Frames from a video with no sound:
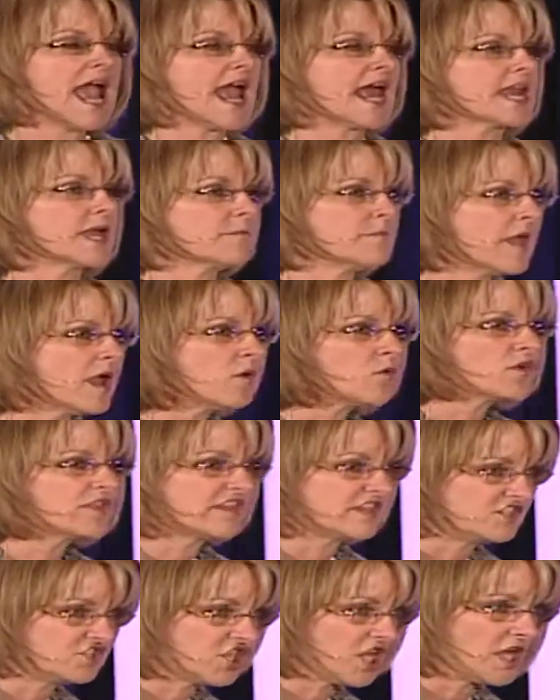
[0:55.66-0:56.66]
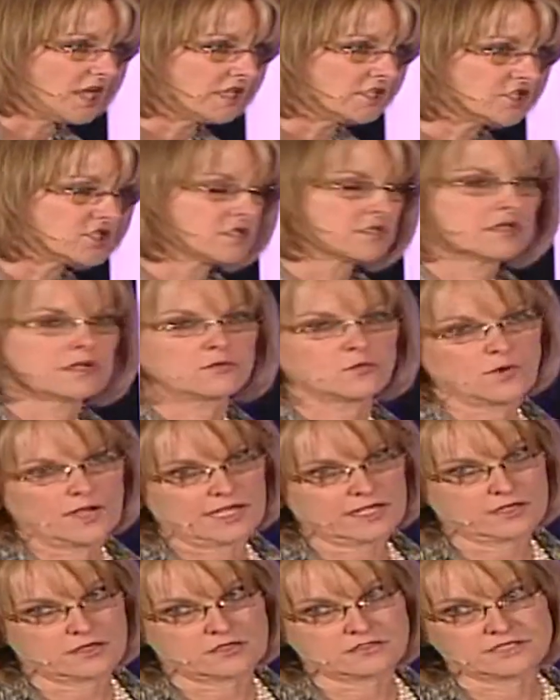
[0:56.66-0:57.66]
and I met with a judge,
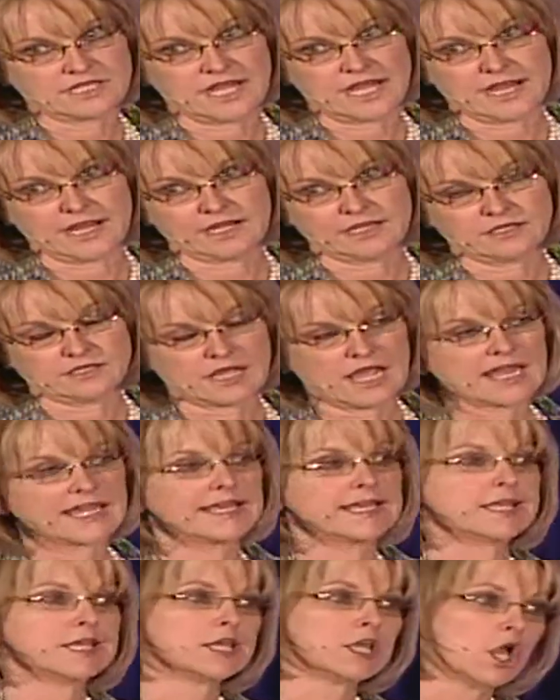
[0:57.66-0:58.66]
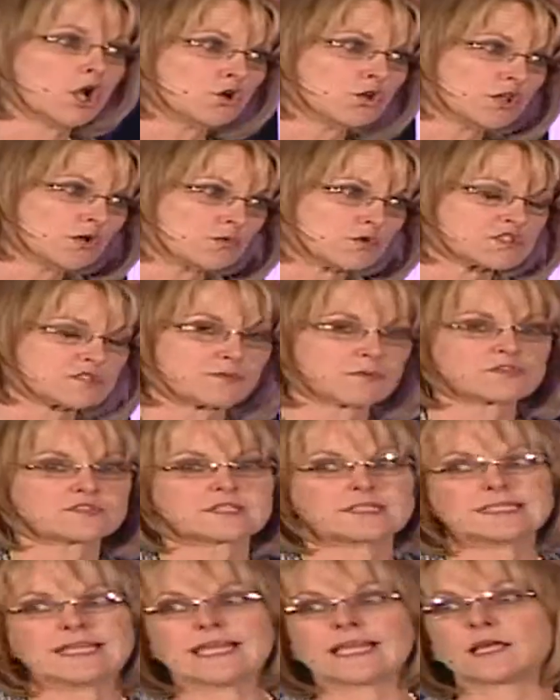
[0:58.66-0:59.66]
waited all day. I didn't know you were supposed to
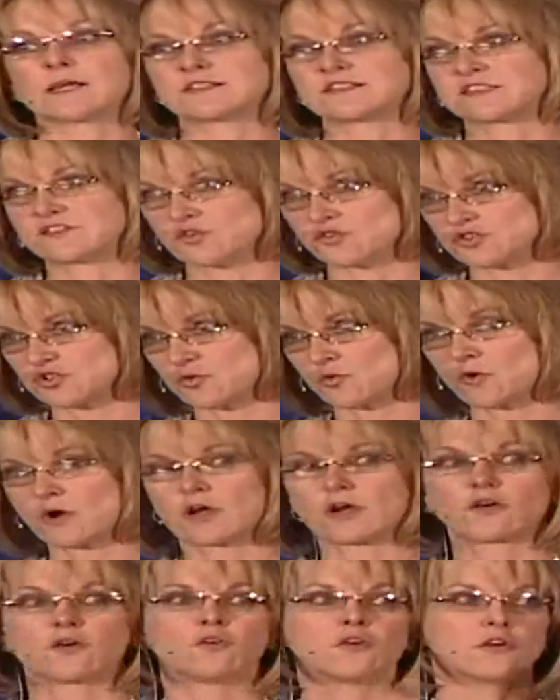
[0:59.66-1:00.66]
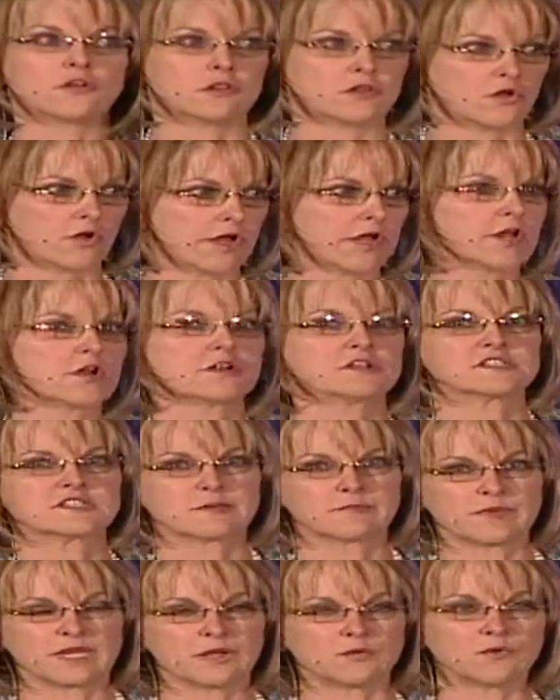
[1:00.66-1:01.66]
take a social worker or a lawyer or
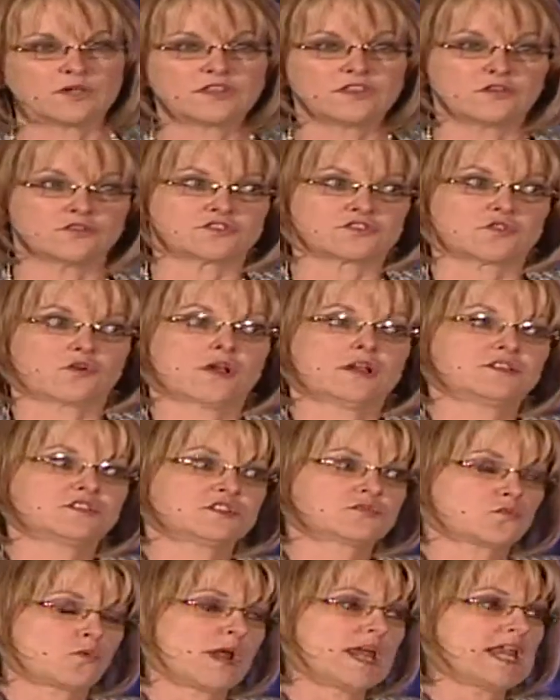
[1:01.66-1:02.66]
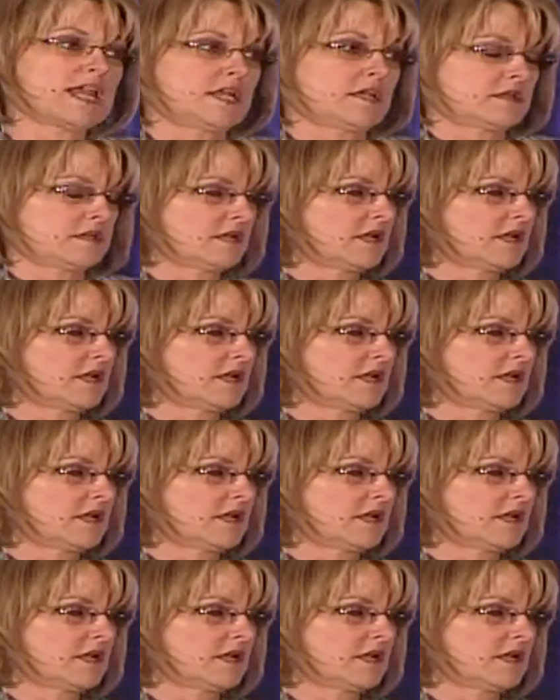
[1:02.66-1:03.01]
somebody with you, so I just waited.